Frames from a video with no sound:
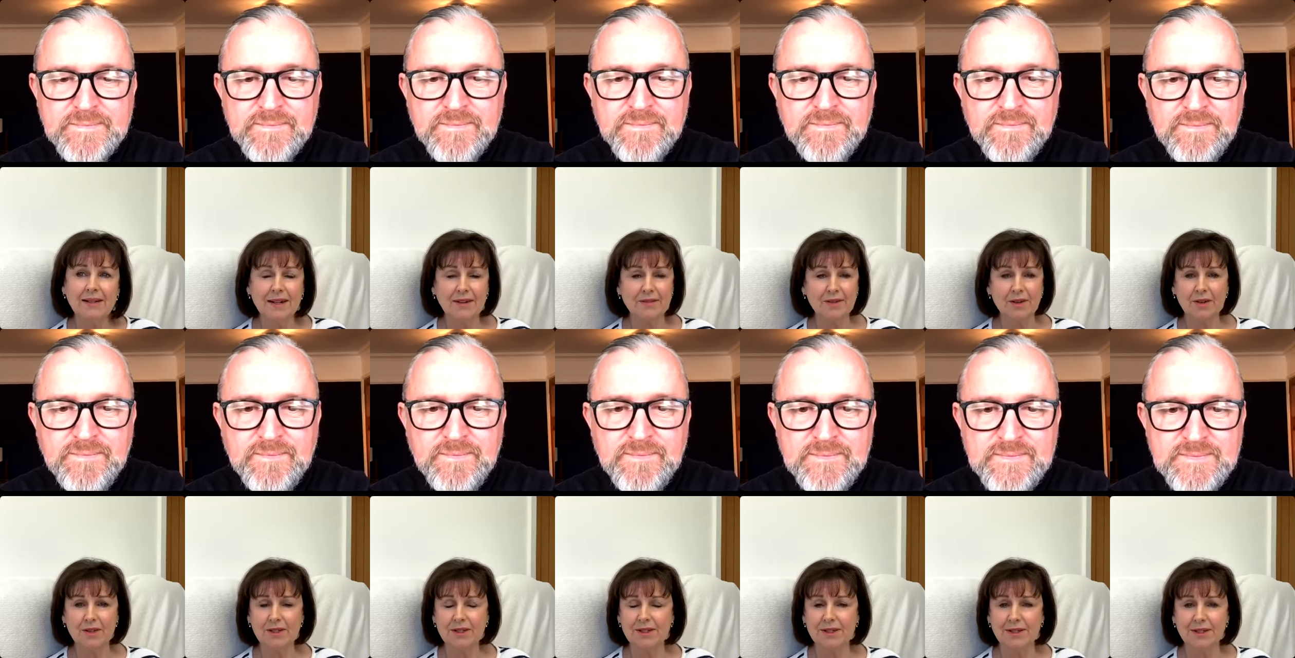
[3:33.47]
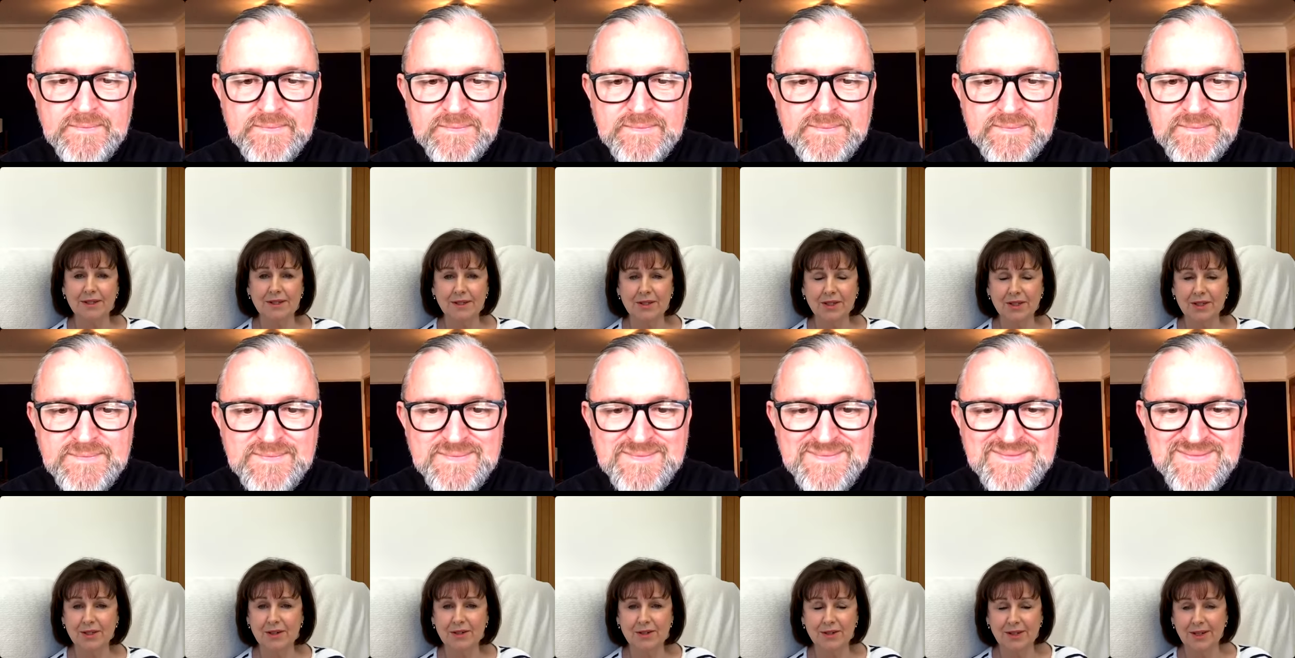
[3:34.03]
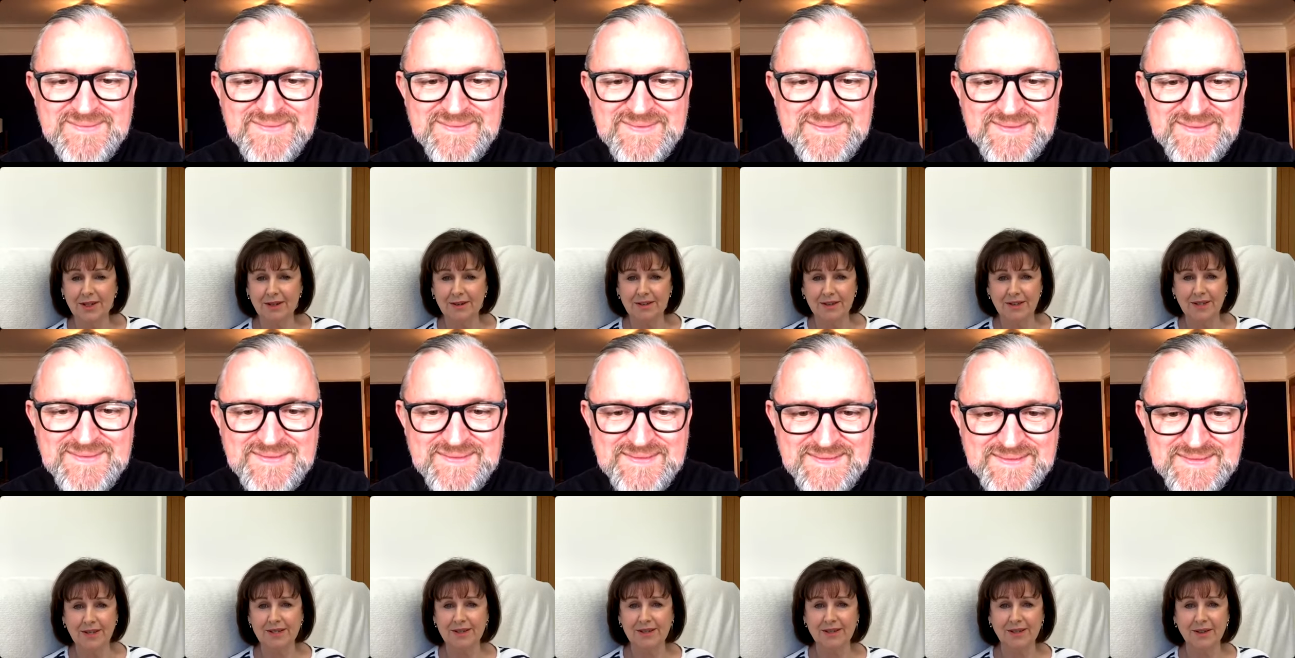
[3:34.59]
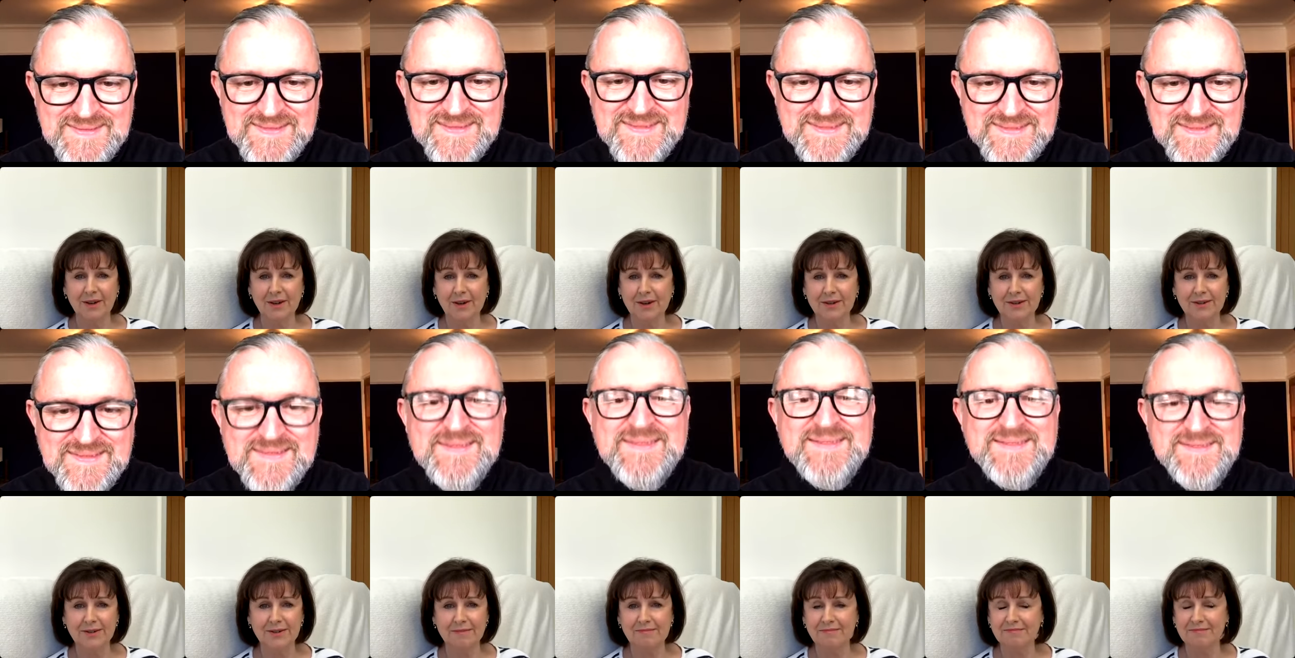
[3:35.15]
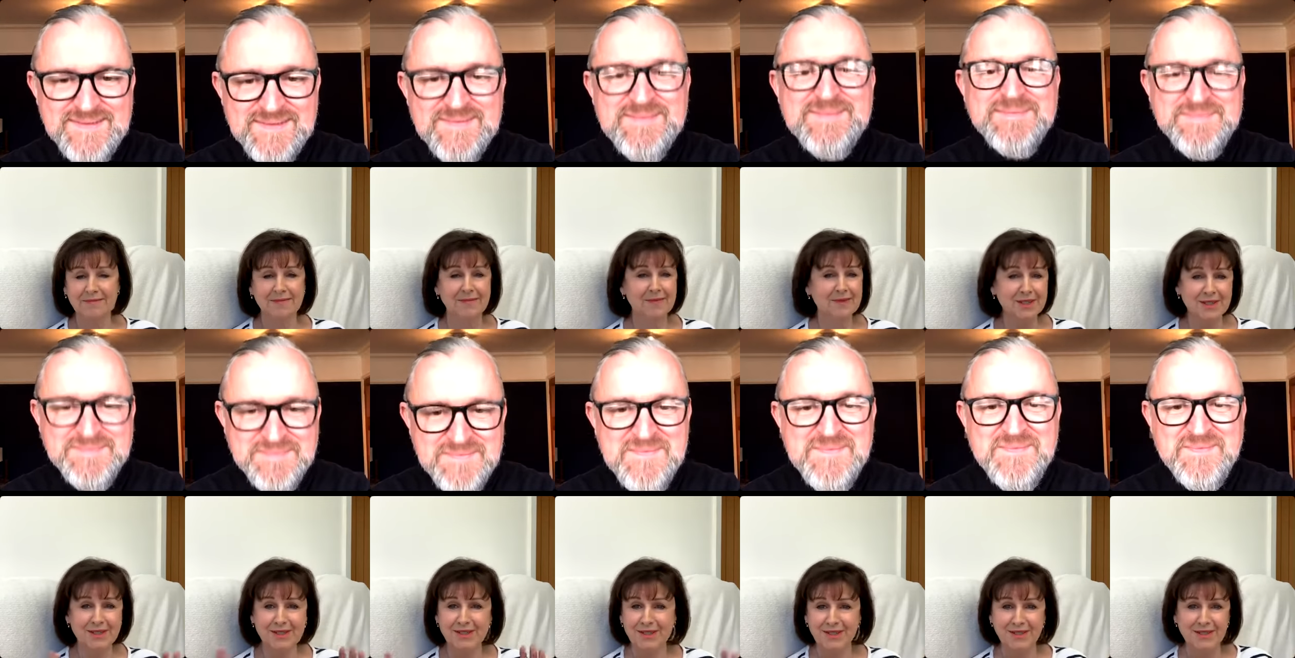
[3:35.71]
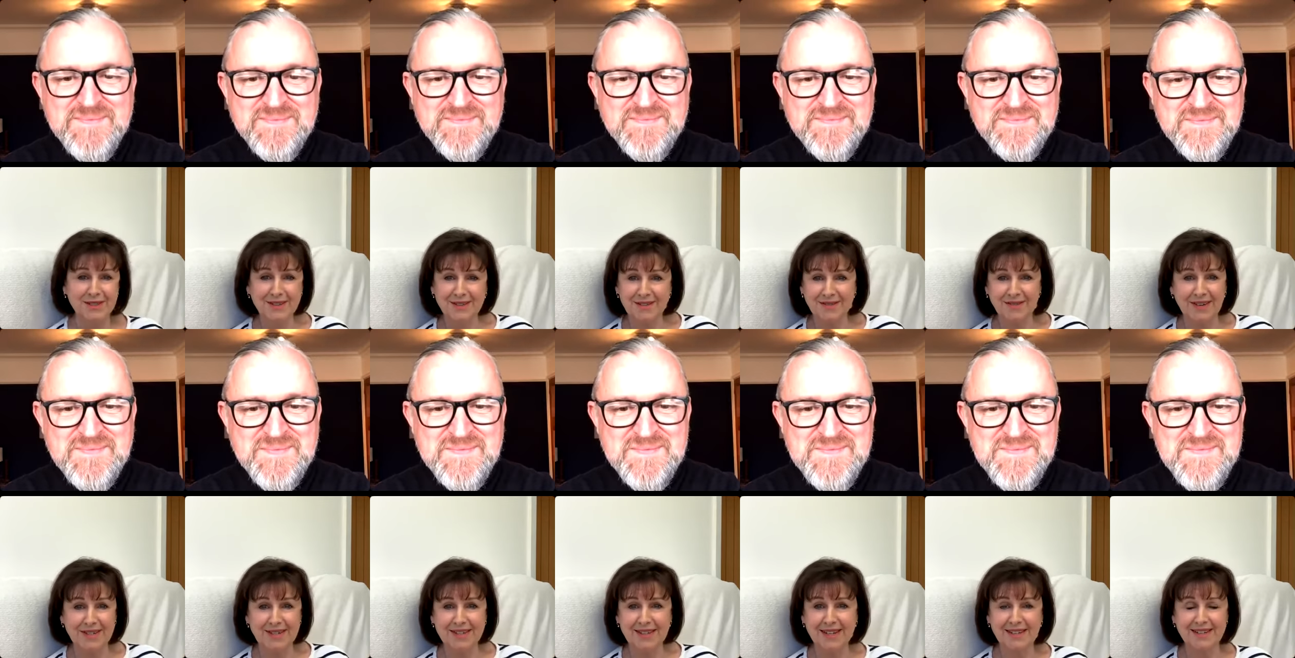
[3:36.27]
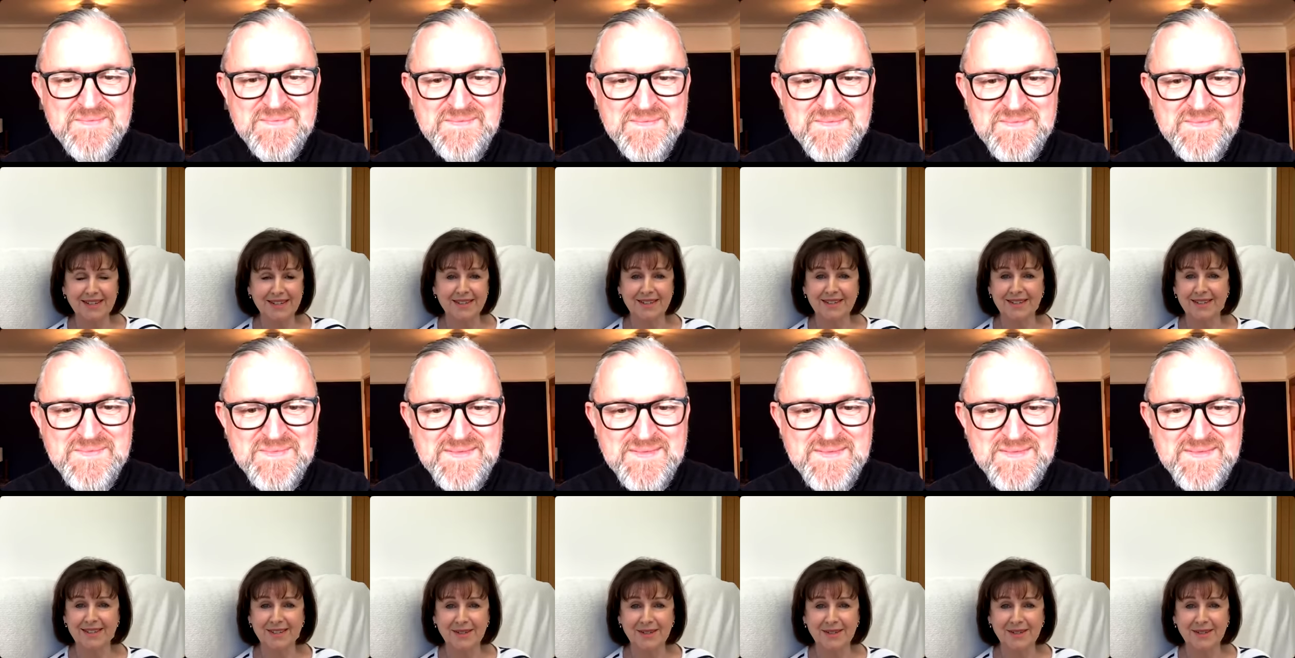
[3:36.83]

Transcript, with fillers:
Speaker 1: I've got a studio at the end of the garden, which is just fantastic.